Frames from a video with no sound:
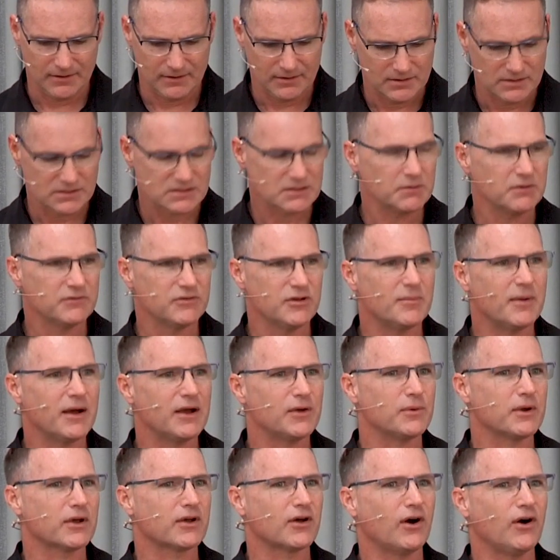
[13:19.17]
Some of you might
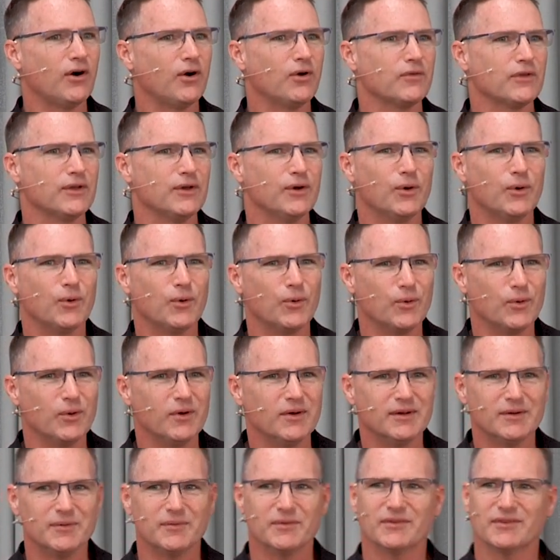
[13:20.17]
recall the old,
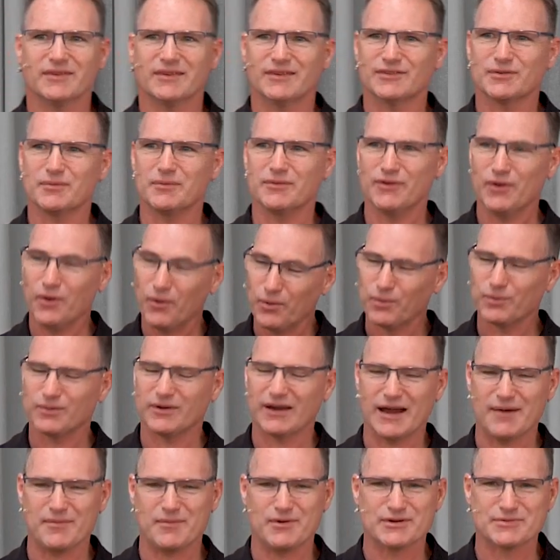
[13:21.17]
some of the old
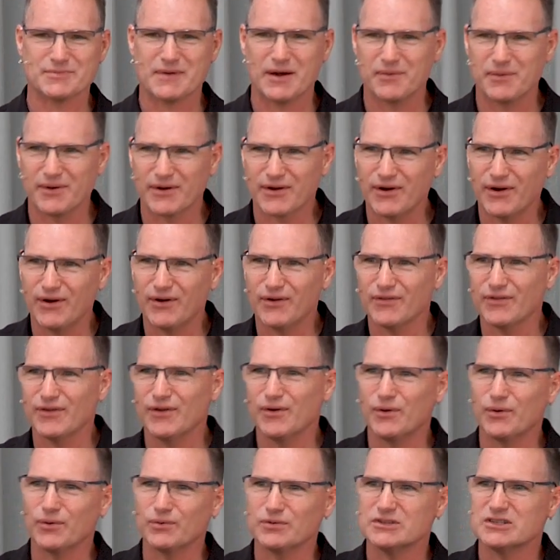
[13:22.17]
timers might recall the
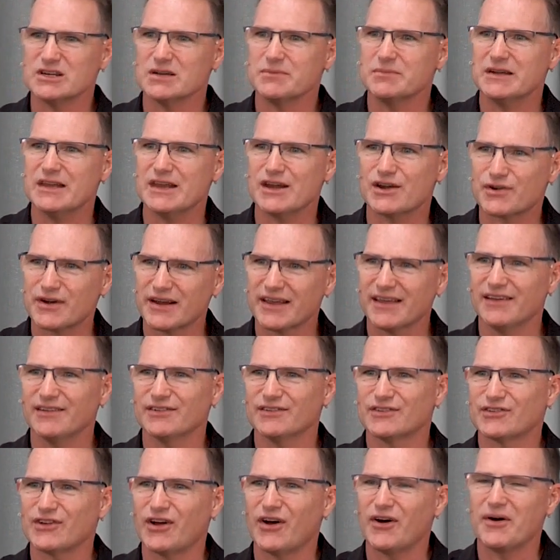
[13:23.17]
old Jiminy Cricket
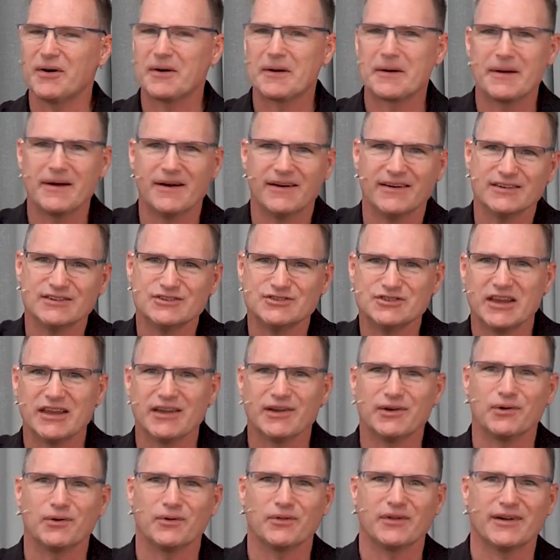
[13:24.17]
song, uh,
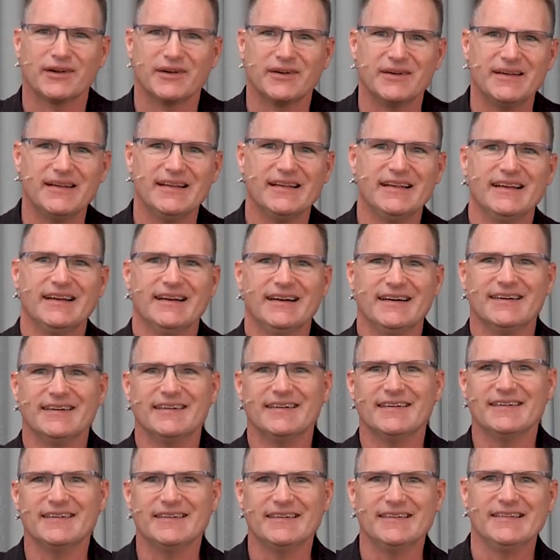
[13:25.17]
jingle there.
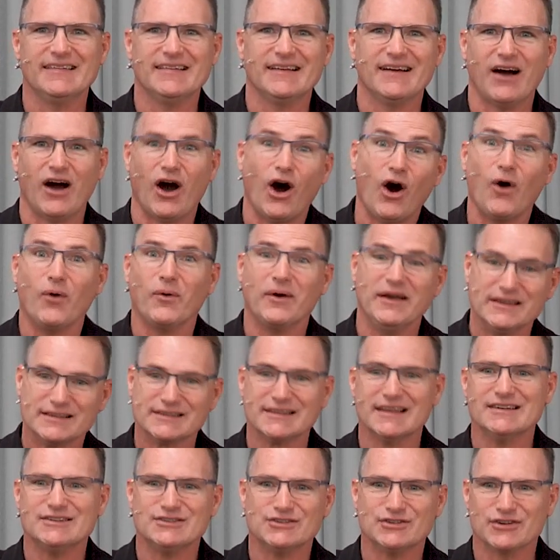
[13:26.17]
Uh, Always
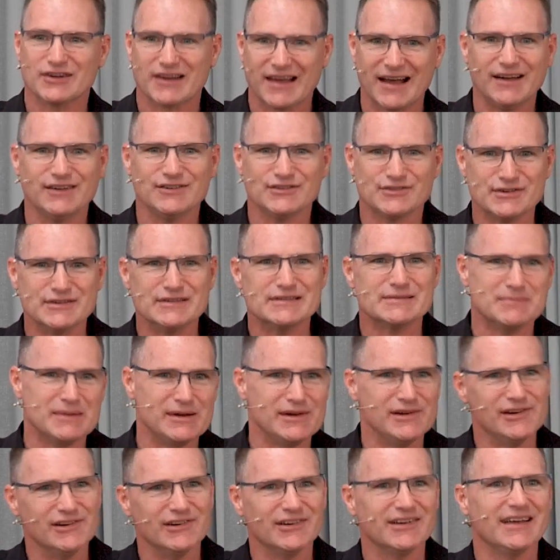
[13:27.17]
let your conscience be
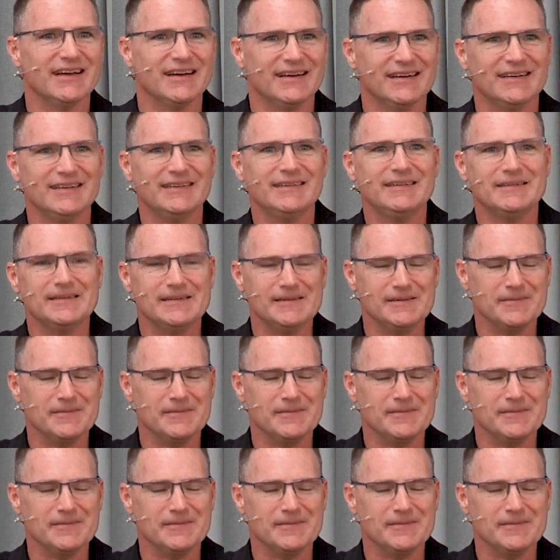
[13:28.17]
your guide.